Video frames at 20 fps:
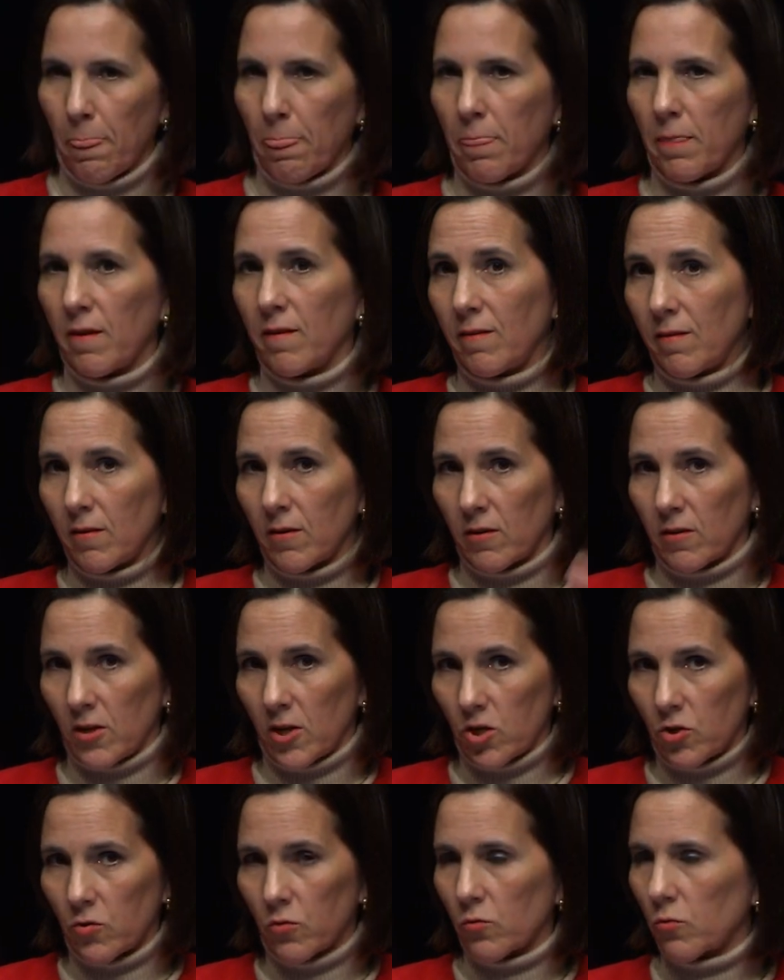This in
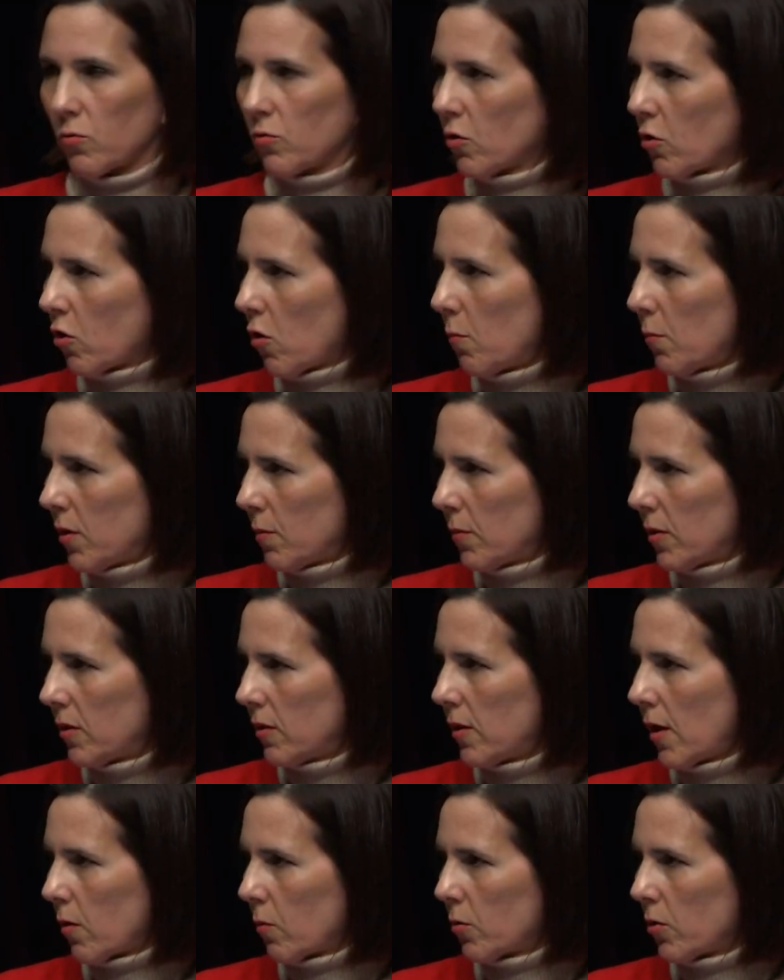addition to the
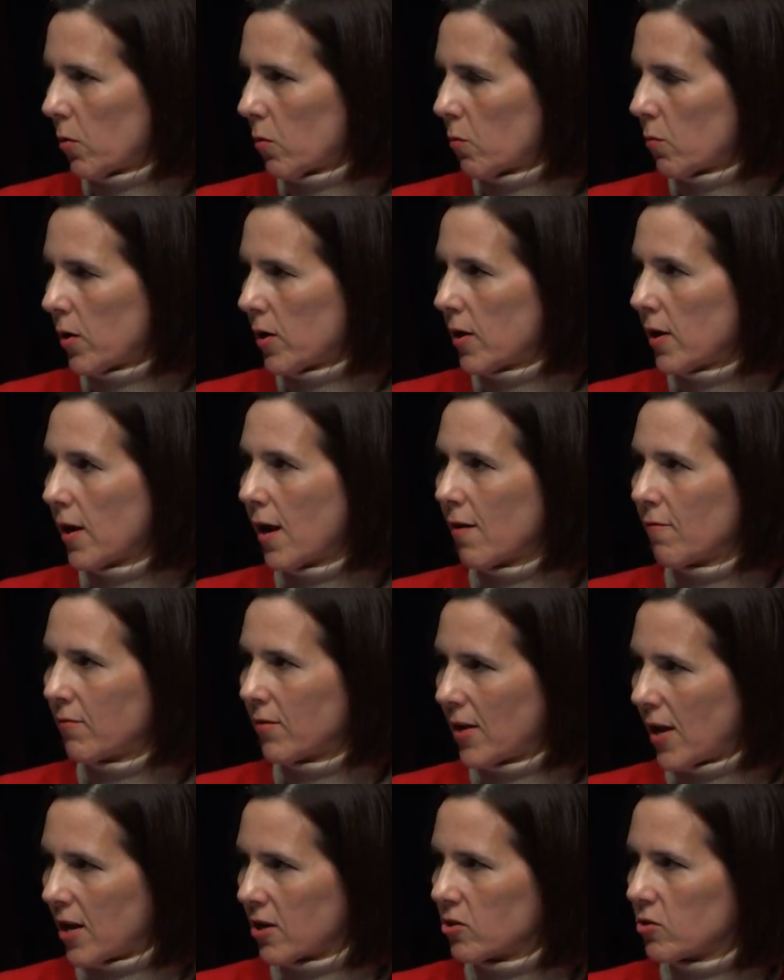commitment that we already have
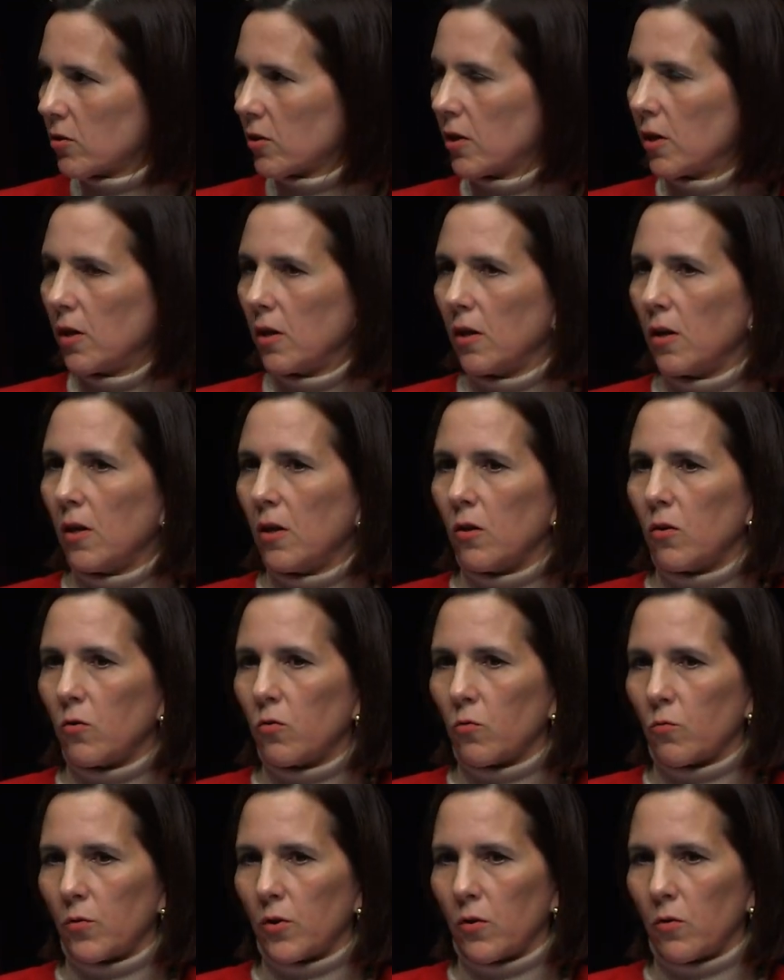nationally
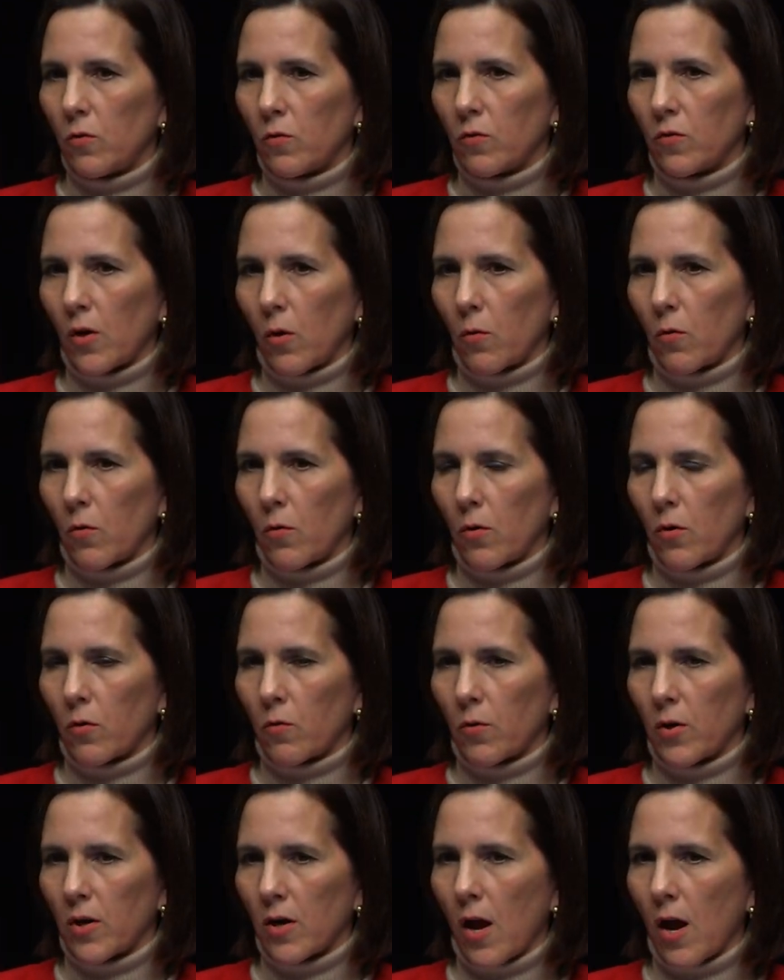to reduce our
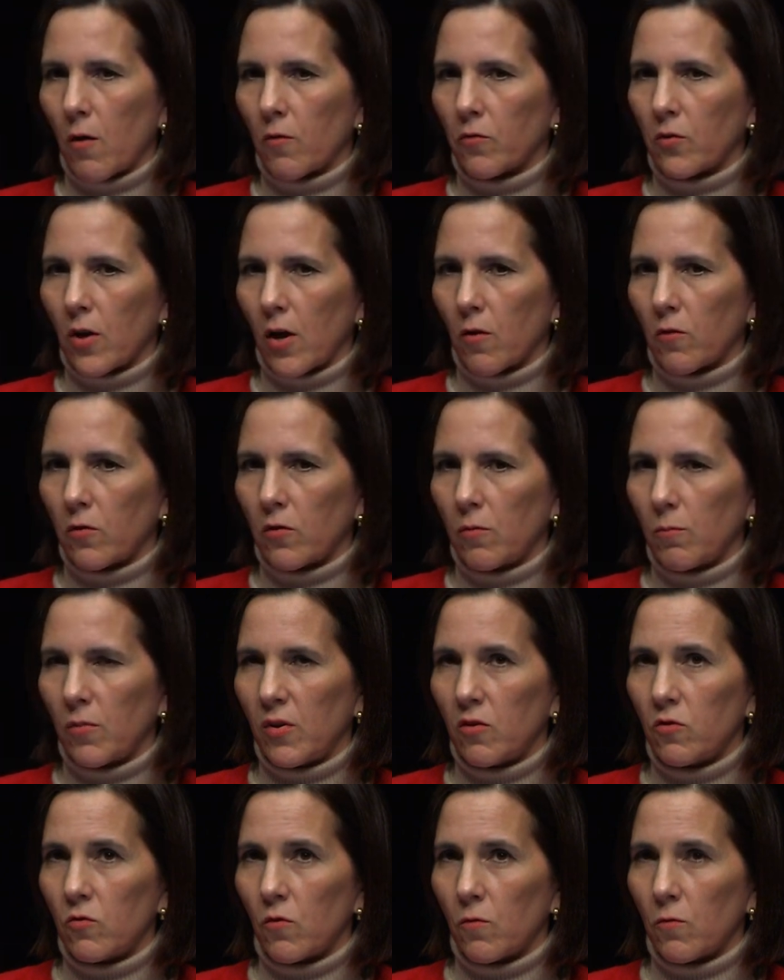greenhouse gas
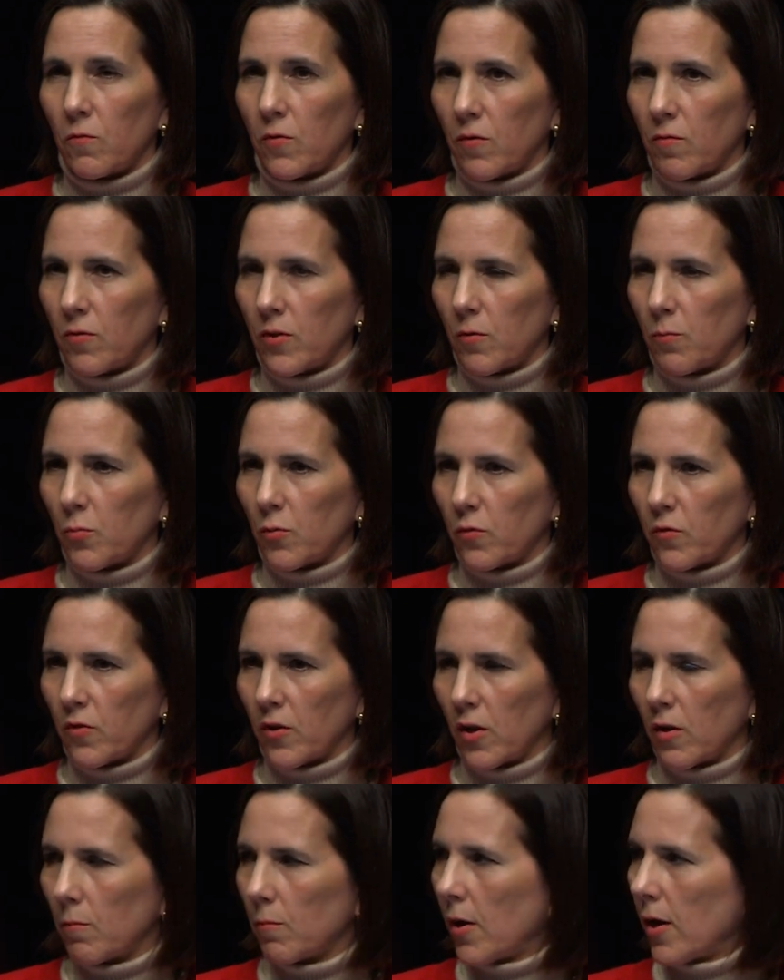emission
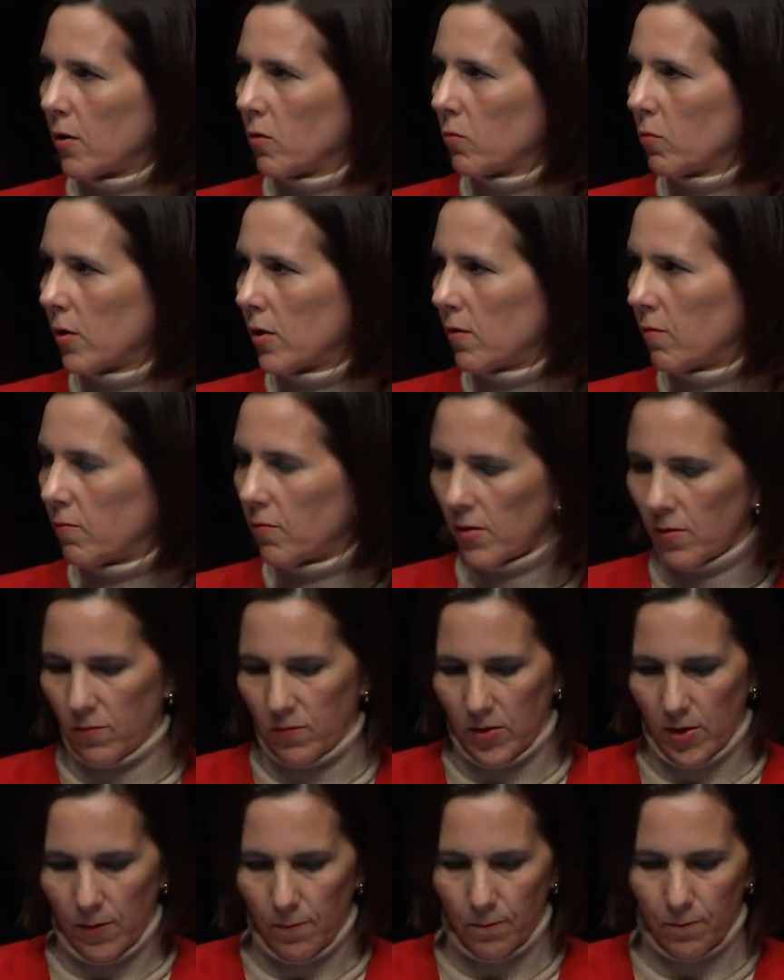50% by
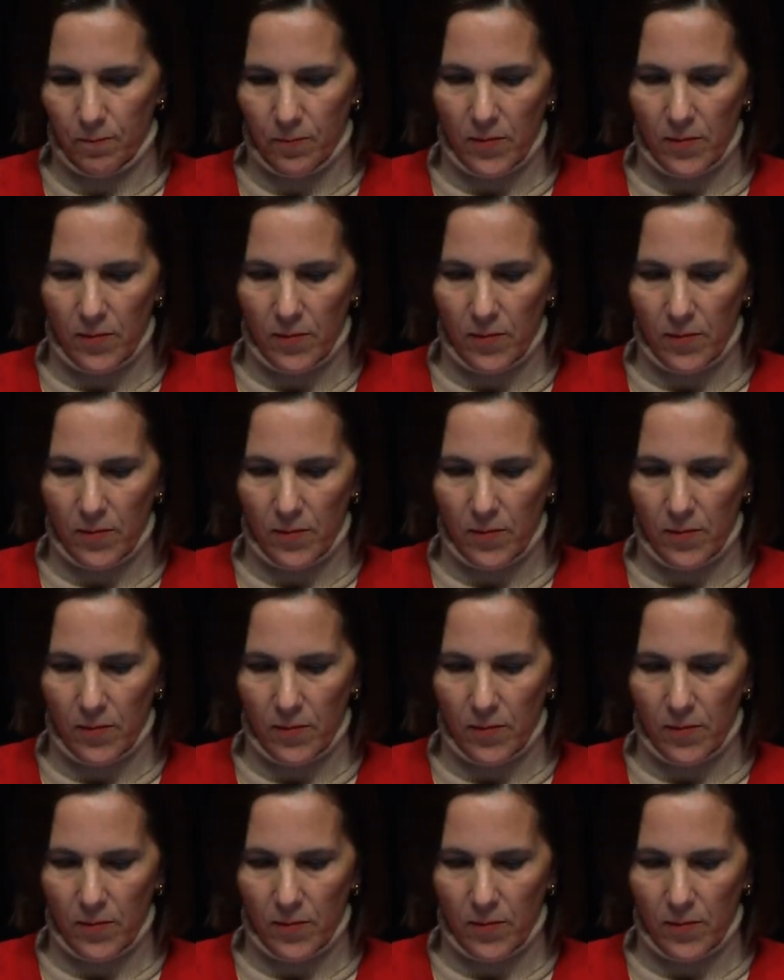2050.